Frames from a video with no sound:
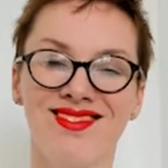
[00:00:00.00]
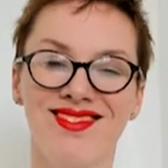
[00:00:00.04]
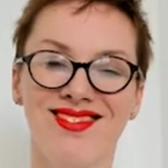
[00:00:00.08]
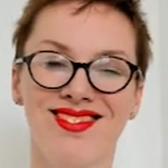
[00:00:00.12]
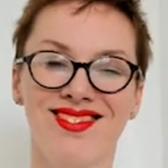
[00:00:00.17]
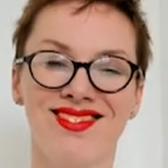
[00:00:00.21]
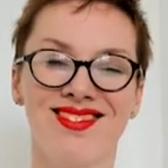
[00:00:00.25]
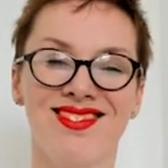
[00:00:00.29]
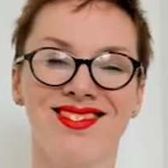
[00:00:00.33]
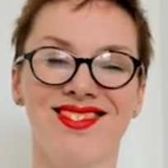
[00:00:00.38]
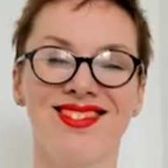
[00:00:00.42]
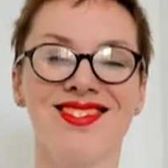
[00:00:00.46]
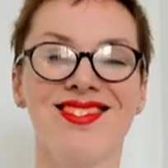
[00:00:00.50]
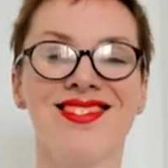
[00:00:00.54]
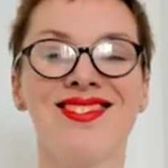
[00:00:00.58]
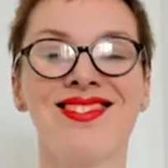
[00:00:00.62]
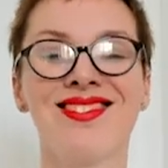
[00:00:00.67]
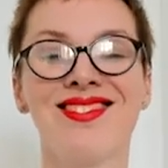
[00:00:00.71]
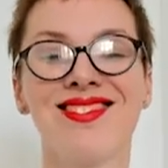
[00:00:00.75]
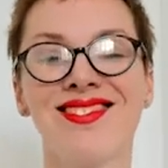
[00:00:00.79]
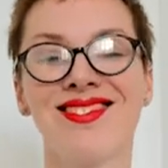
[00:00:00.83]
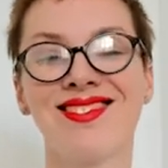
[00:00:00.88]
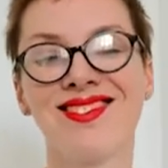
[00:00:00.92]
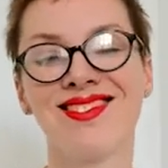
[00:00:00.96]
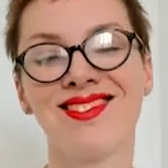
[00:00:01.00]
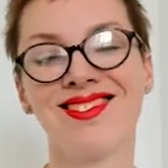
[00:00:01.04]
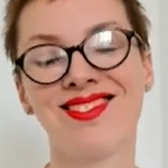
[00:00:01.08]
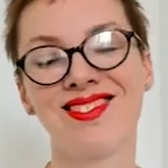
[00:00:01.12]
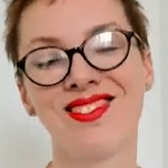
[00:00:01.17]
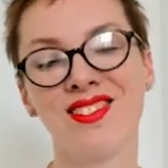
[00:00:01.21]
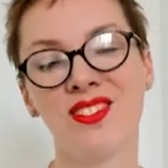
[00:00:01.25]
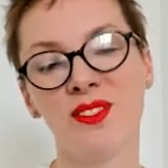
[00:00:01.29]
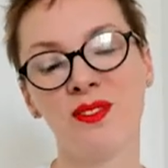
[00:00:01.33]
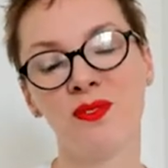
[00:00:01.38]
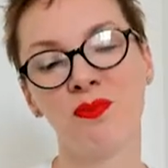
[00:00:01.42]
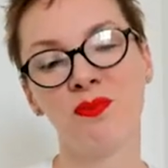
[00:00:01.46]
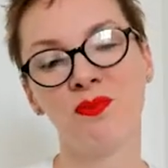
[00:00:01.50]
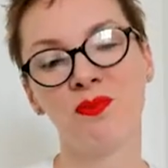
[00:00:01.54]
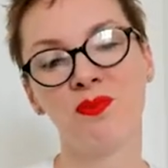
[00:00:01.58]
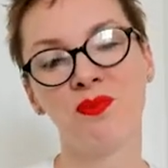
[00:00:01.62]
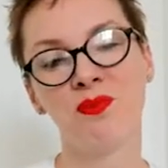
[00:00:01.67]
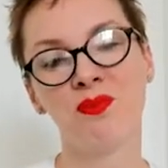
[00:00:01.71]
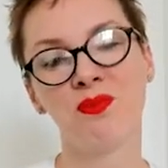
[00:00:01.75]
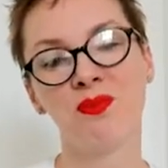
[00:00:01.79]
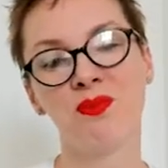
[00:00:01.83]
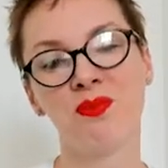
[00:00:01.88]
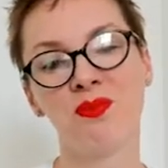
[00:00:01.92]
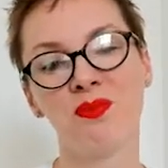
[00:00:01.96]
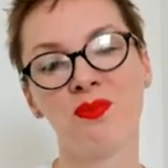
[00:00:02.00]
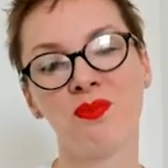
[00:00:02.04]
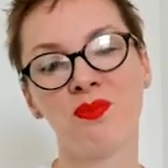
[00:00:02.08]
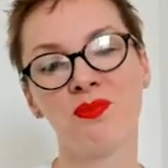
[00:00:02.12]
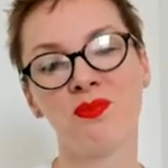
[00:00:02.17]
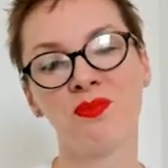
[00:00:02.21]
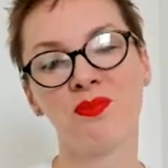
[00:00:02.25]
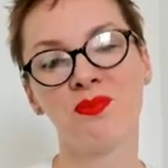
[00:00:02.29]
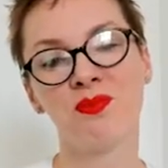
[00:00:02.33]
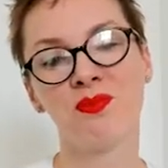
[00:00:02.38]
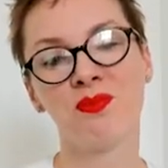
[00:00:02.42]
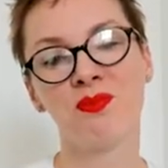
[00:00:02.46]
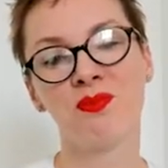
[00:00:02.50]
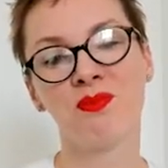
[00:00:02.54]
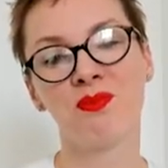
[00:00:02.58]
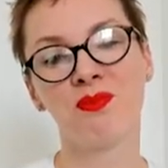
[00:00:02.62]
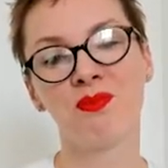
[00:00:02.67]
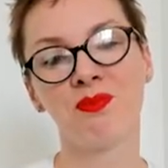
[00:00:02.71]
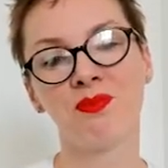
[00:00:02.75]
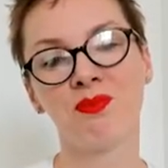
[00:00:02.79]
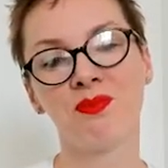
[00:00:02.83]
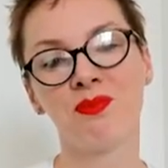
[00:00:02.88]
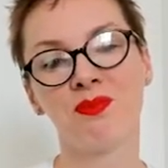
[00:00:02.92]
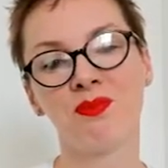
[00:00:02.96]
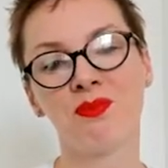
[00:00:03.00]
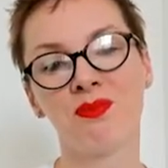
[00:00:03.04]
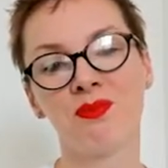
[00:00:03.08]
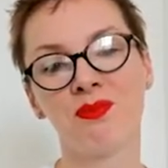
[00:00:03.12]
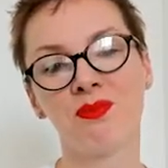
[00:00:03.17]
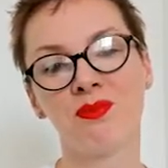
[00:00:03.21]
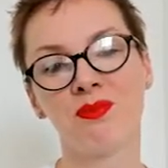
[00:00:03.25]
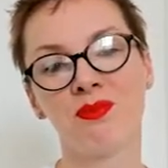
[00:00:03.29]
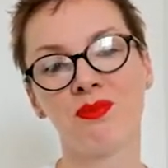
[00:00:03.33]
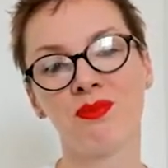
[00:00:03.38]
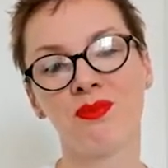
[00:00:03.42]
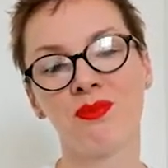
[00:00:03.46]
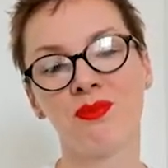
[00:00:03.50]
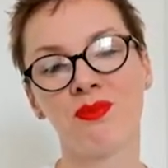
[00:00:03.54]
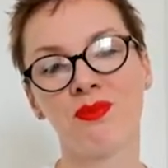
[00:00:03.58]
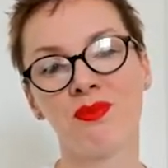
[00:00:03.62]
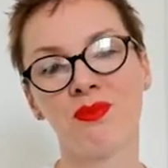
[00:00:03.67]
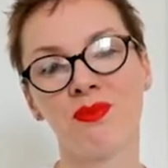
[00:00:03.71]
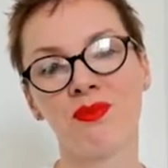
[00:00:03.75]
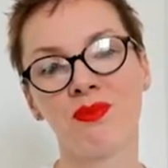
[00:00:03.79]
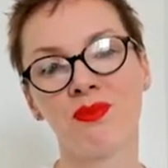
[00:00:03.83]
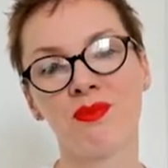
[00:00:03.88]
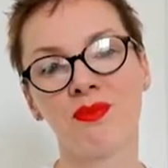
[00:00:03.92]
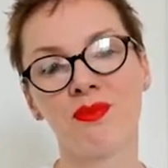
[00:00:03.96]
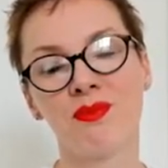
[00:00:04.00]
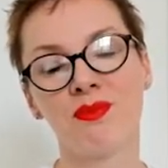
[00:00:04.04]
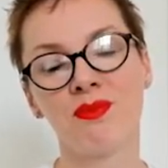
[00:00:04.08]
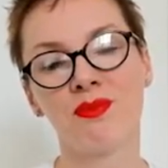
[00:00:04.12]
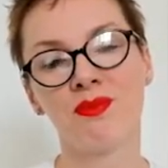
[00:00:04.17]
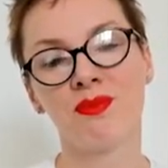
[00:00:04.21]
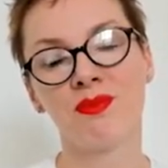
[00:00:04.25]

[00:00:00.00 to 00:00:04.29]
The person shown says nothing.